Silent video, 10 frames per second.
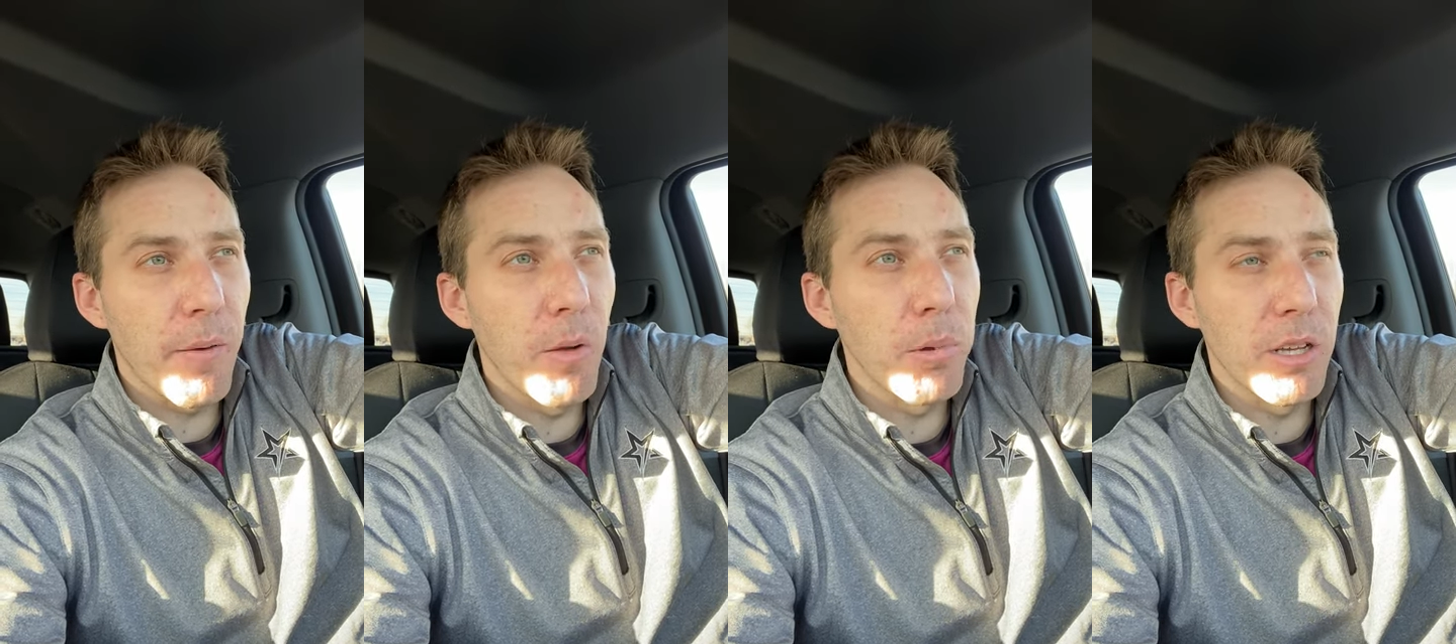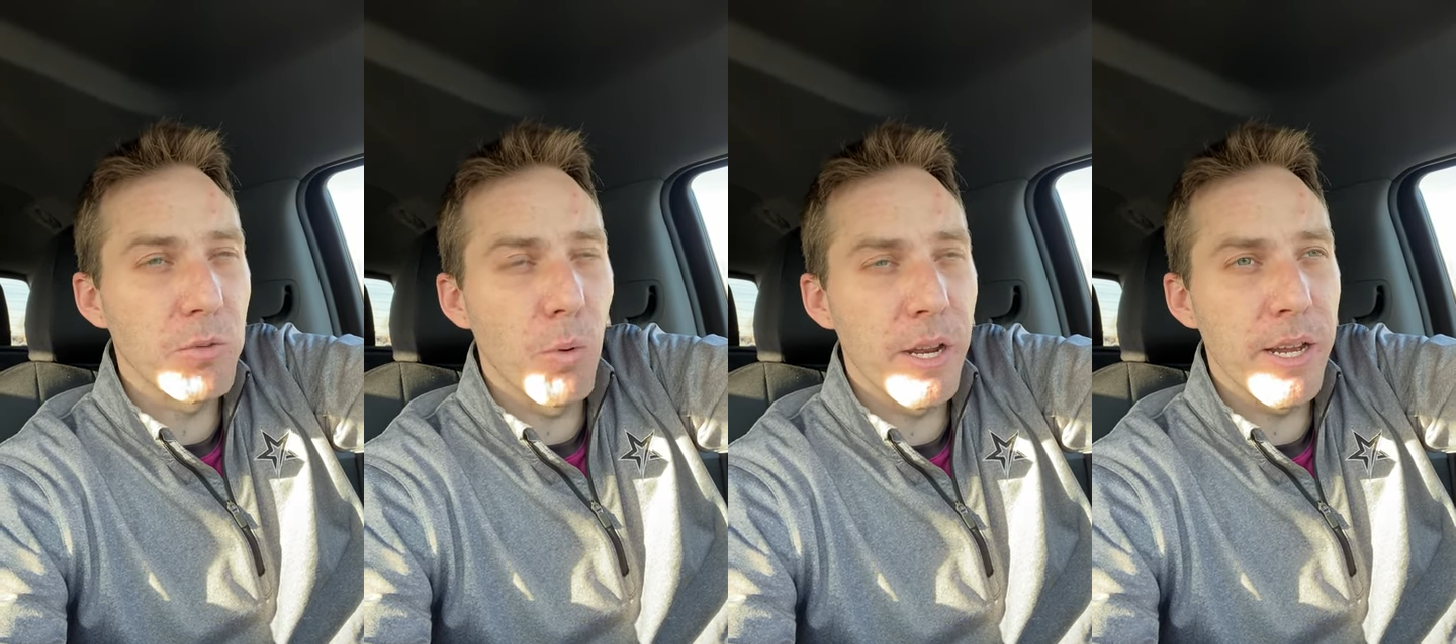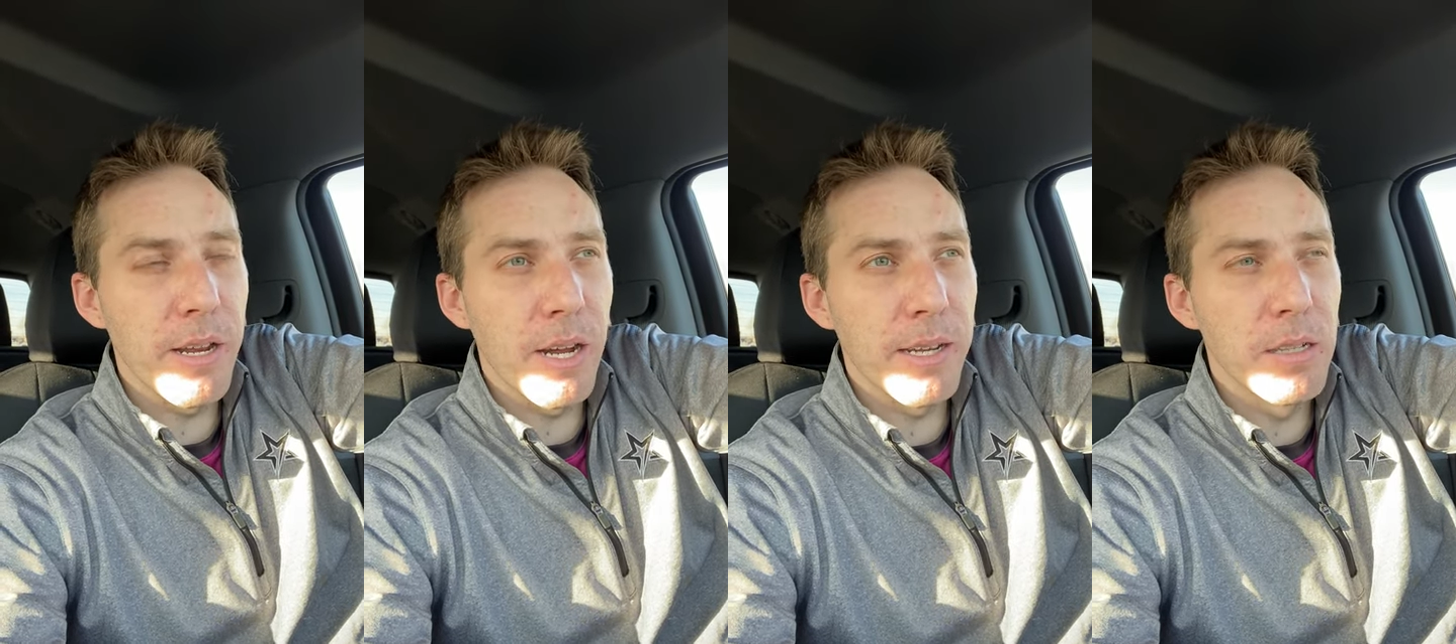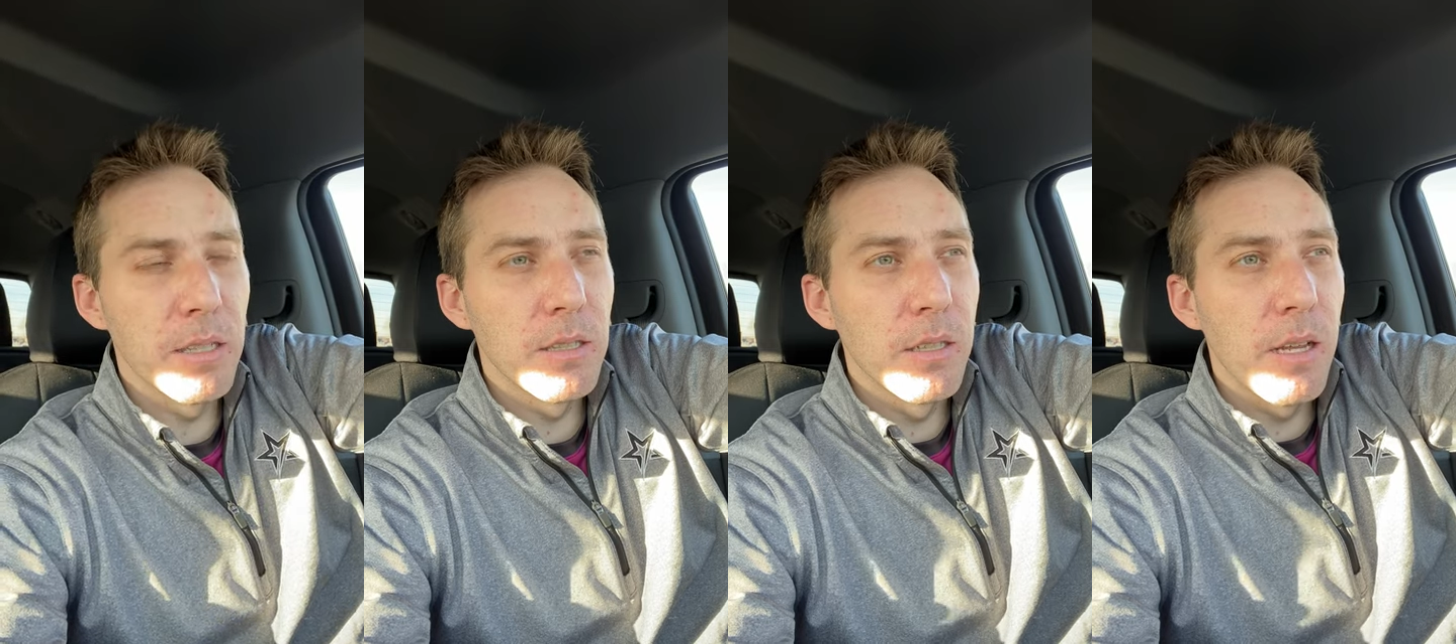I went plus 189
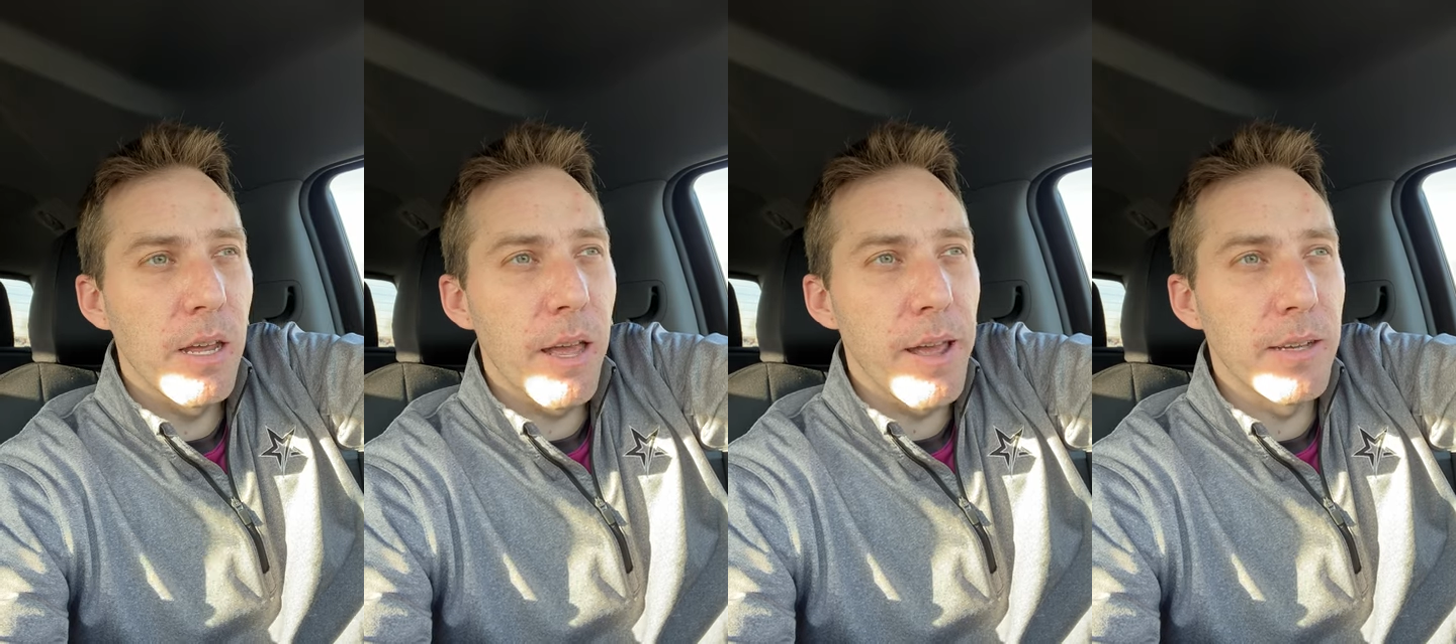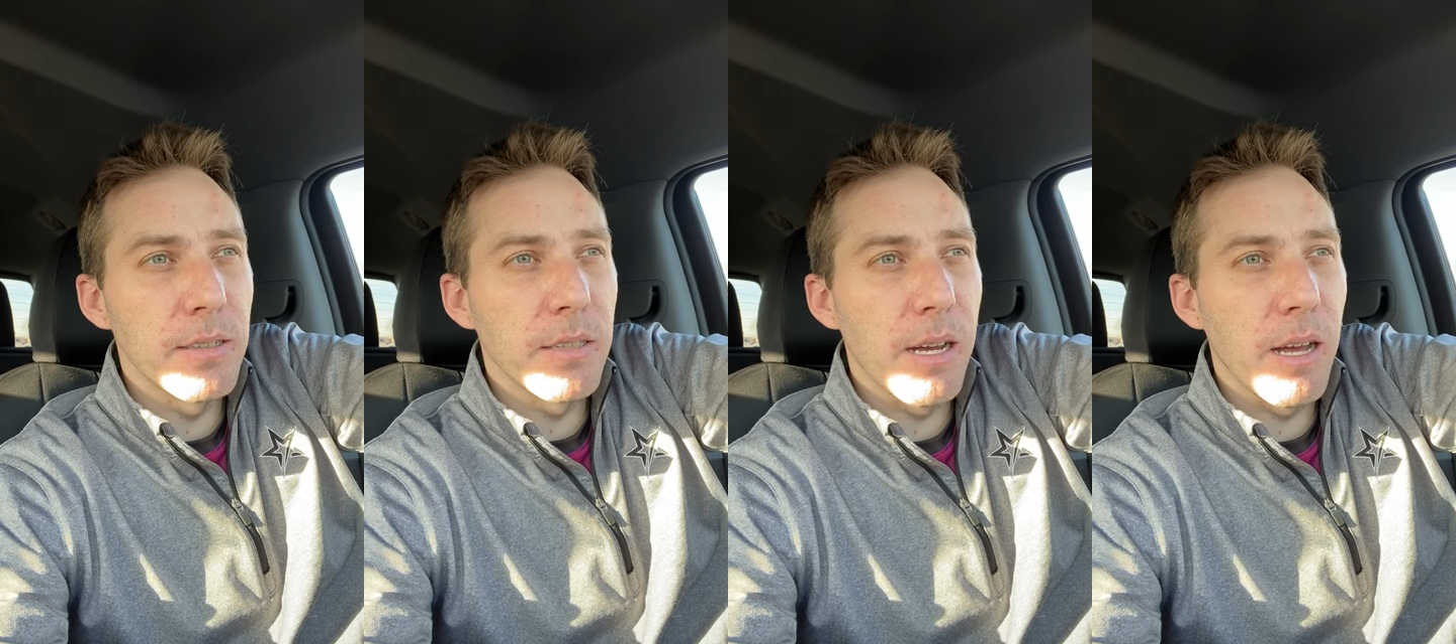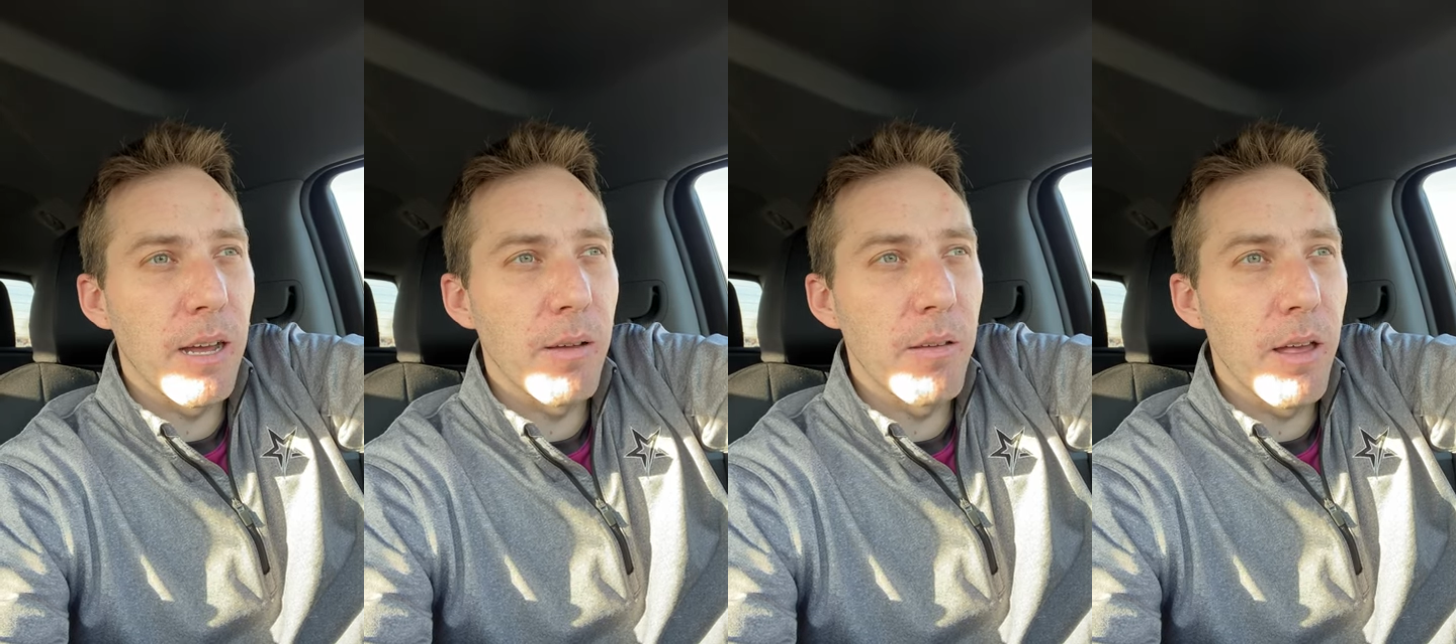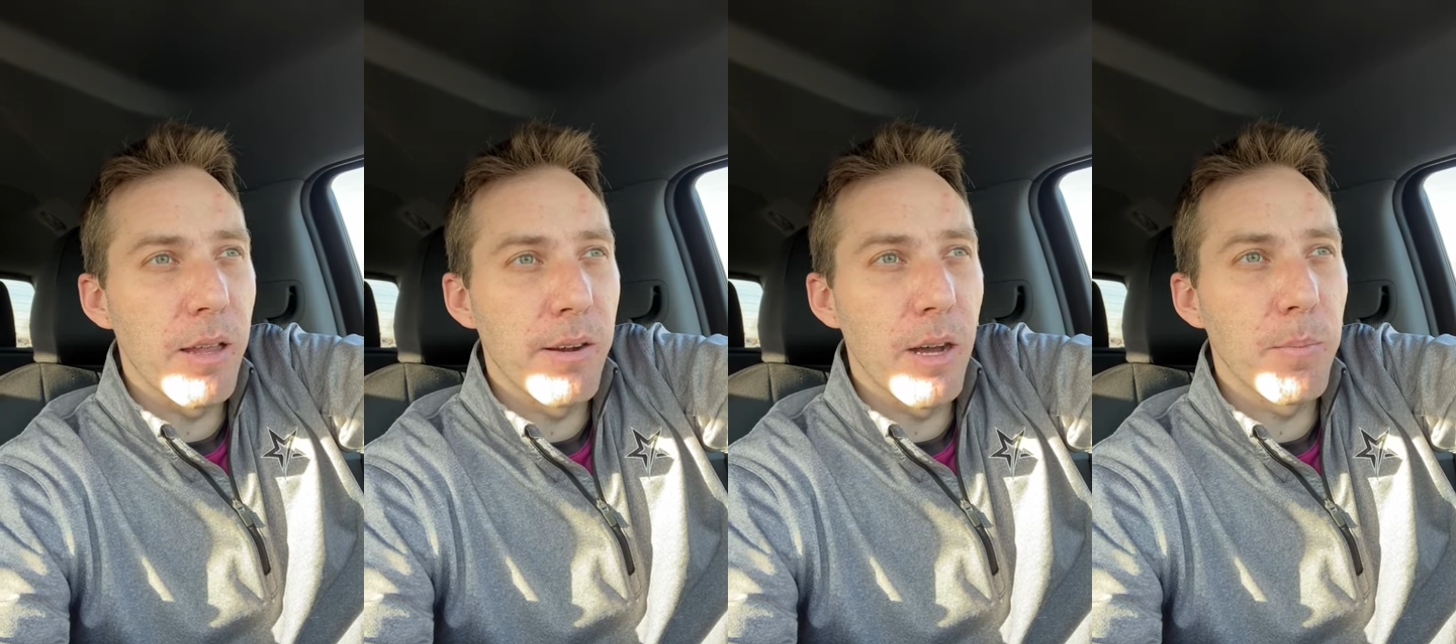and
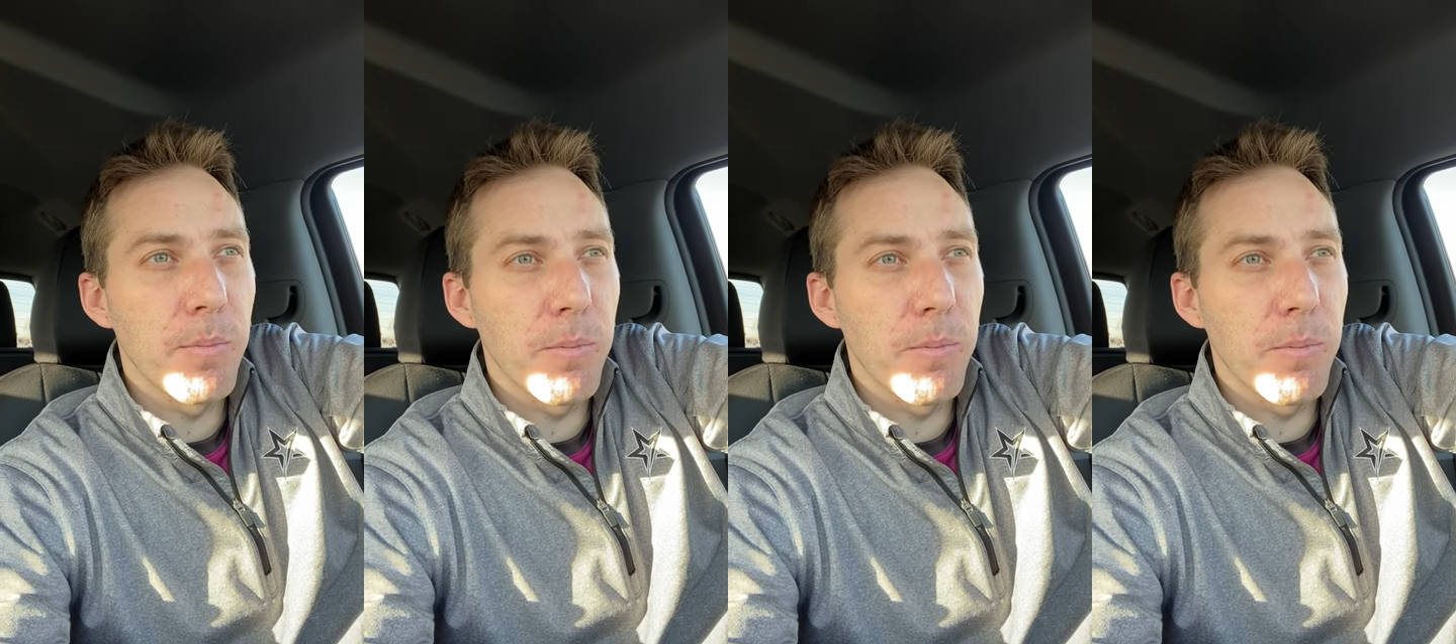ended up